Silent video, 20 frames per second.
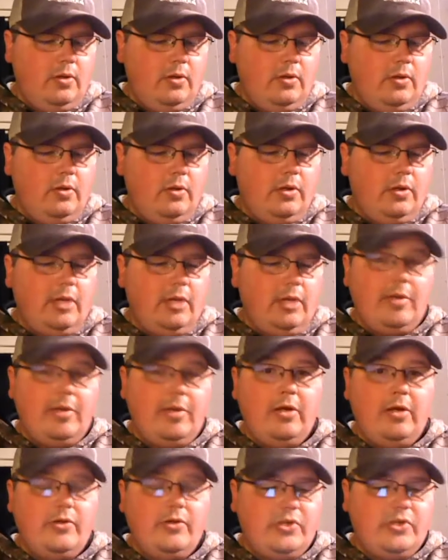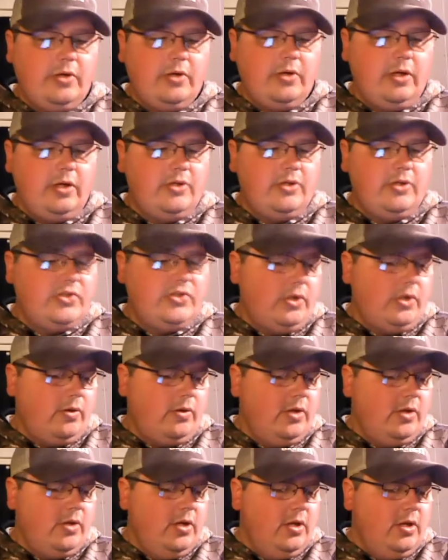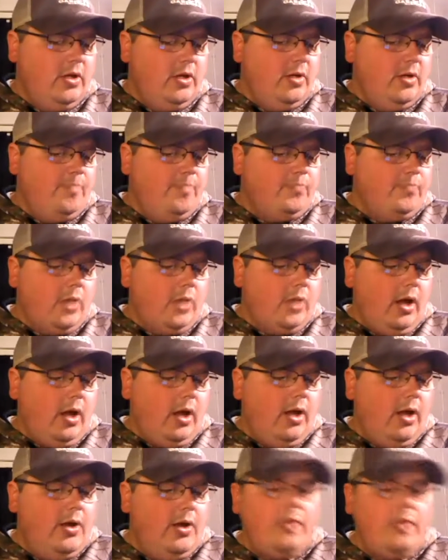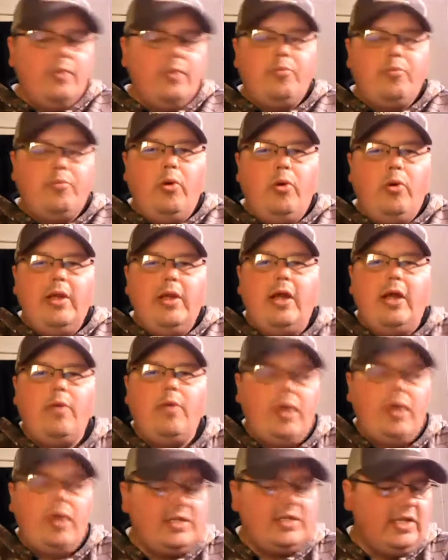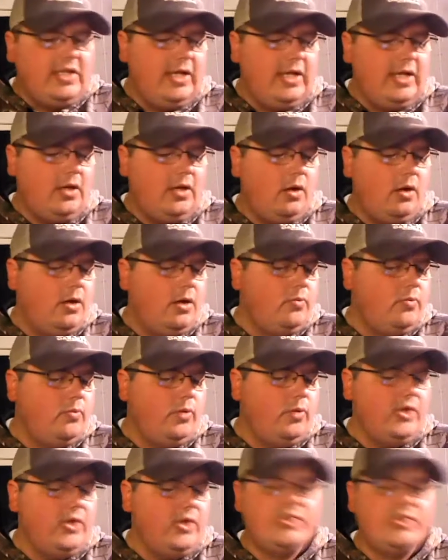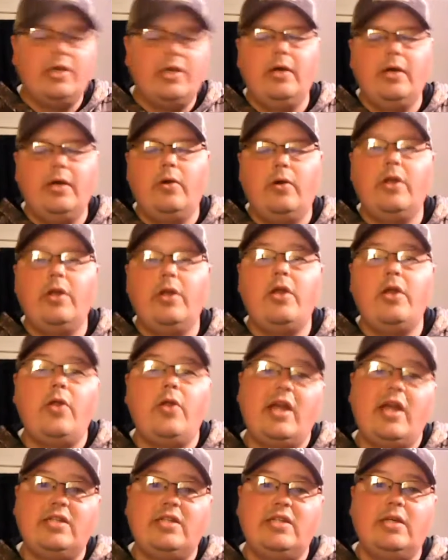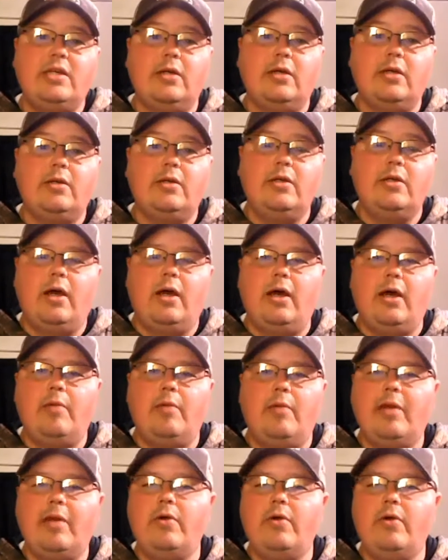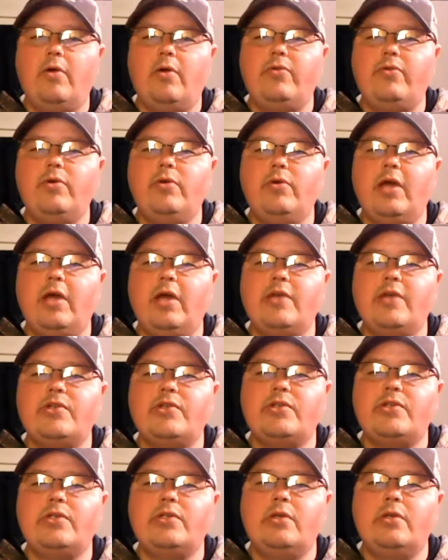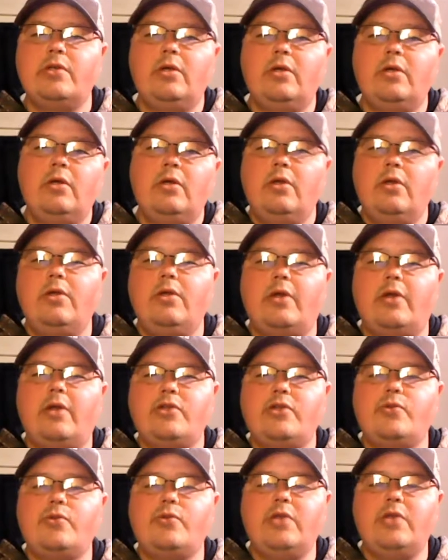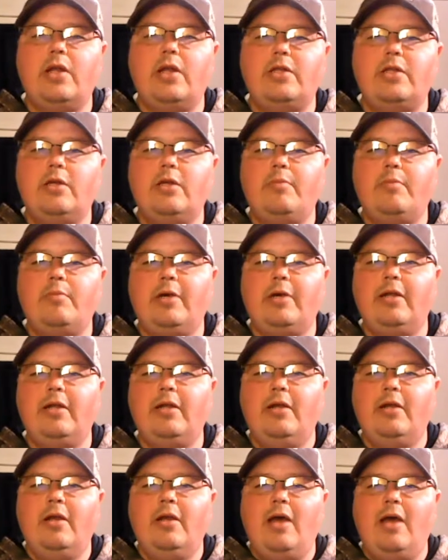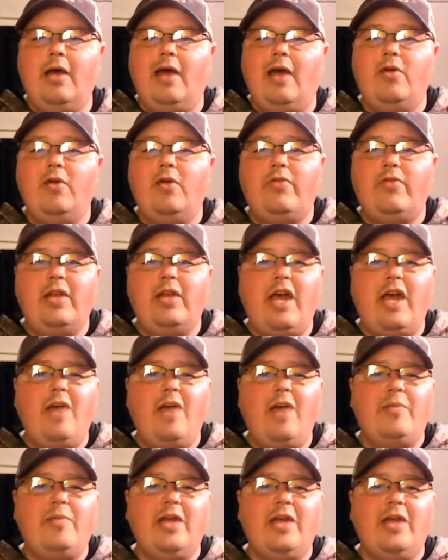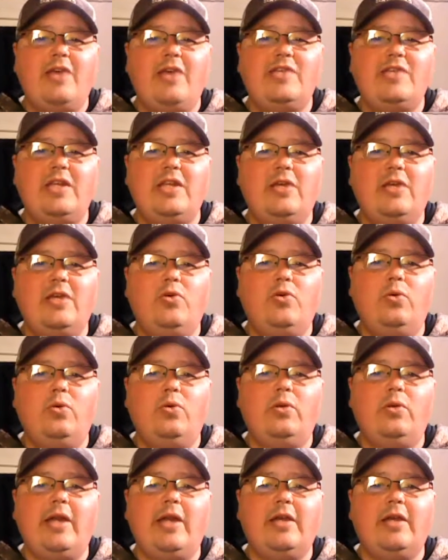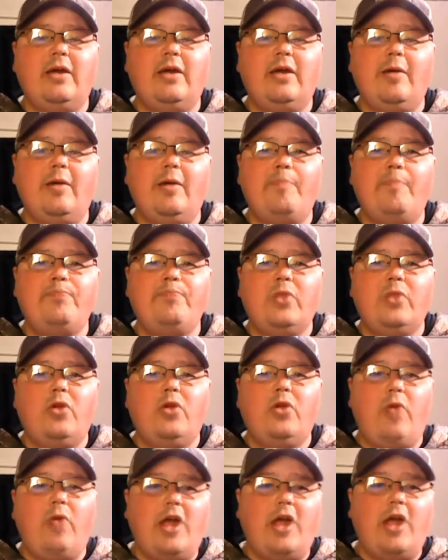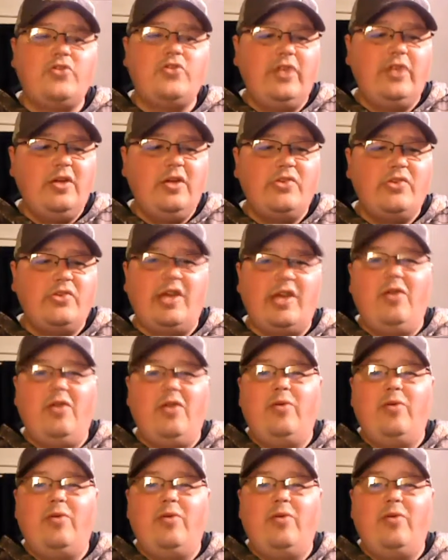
looking at my notes here again. So another point I wanted to hit on was, or another idea. I don't know if you guys thought this was a good idea, but I don't know if anybody has any cool like crash videos. I don't